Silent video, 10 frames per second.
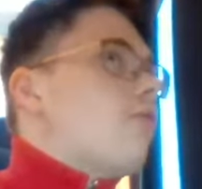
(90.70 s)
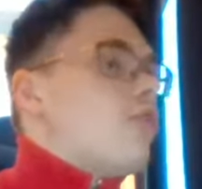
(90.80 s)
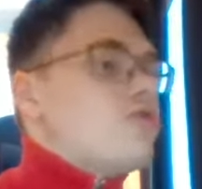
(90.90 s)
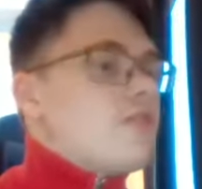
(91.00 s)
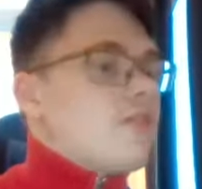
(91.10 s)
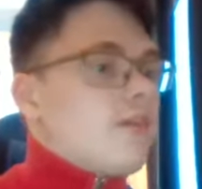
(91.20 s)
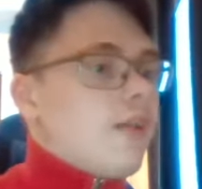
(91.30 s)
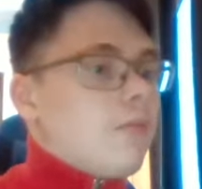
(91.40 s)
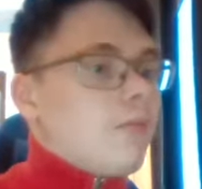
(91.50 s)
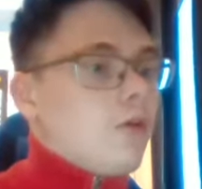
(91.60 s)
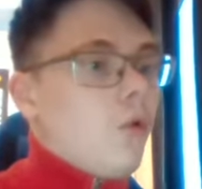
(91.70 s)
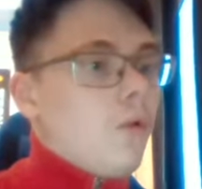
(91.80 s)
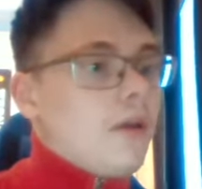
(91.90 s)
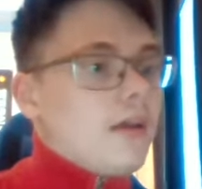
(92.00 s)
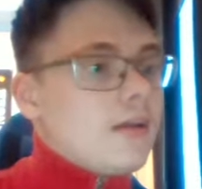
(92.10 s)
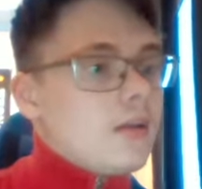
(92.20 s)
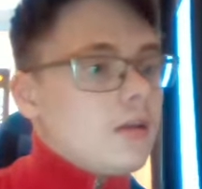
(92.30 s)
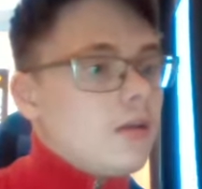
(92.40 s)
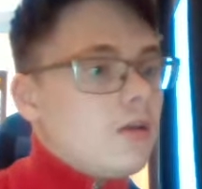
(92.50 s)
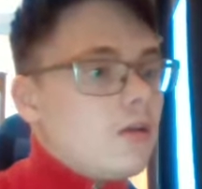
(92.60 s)
Russian and Mongolian,
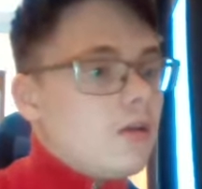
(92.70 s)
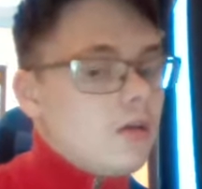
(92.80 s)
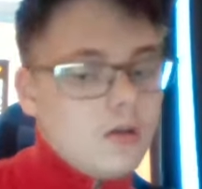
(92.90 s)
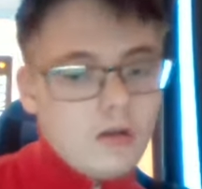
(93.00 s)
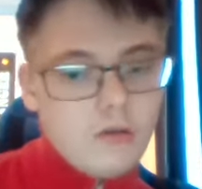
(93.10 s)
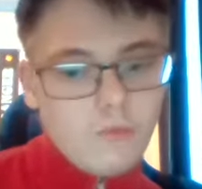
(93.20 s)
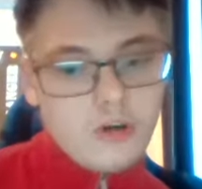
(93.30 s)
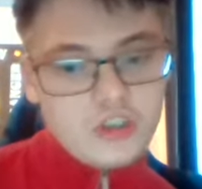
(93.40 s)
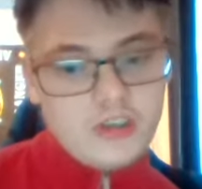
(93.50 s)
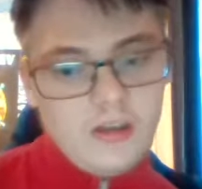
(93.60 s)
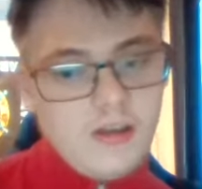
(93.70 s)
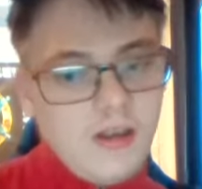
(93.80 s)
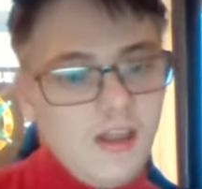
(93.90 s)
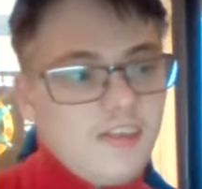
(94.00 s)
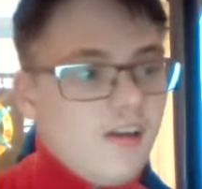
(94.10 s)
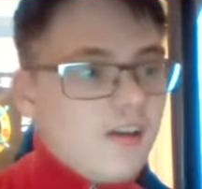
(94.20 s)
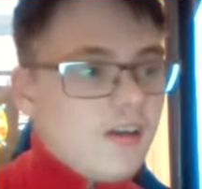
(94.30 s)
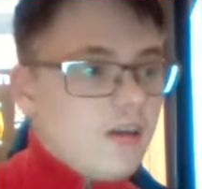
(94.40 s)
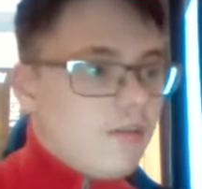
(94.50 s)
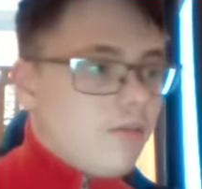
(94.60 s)
Russian and
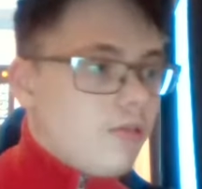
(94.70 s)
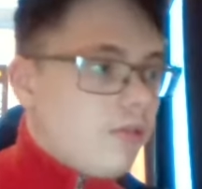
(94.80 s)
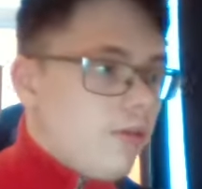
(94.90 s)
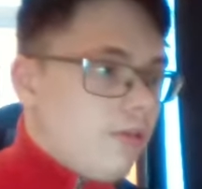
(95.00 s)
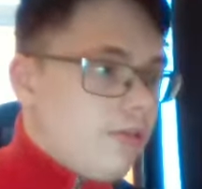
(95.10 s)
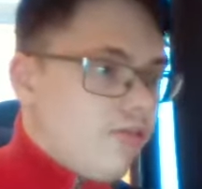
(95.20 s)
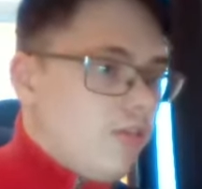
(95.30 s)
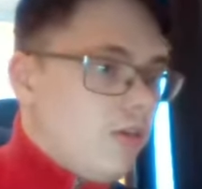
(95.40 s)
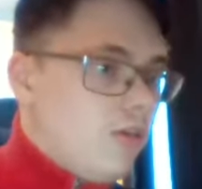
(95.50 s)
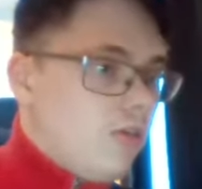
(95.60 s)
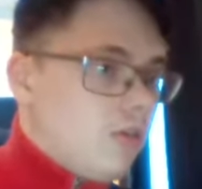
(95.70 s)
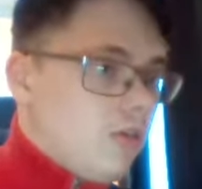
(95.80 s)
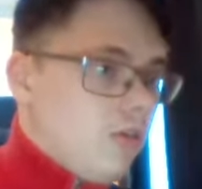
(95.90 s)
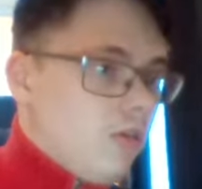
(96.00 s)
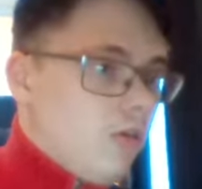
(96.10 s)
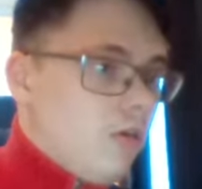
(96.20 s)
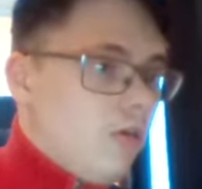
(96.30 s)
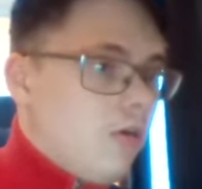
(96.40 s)
Kazakh, for those of you who